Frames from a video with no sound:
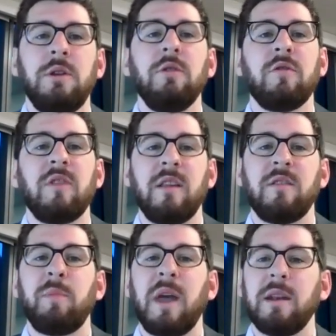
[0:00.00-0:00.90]
state
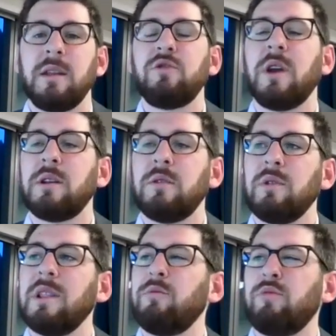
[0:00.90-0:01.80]
spending, trying to
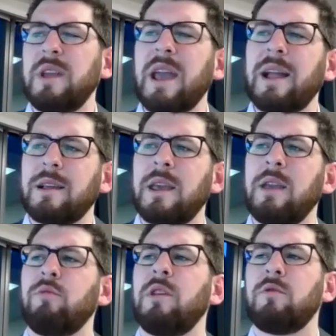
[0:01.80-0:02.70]
really reallocate
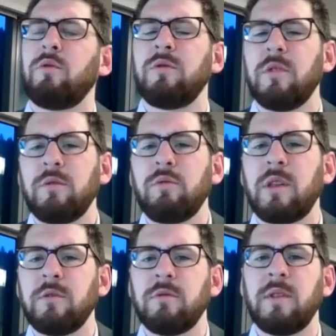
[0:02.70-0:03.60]
resources
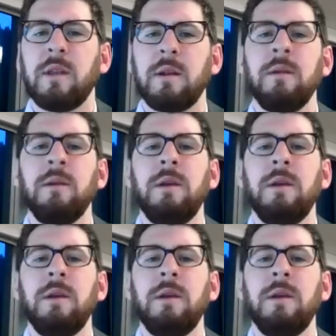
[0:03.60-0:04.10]
rather than,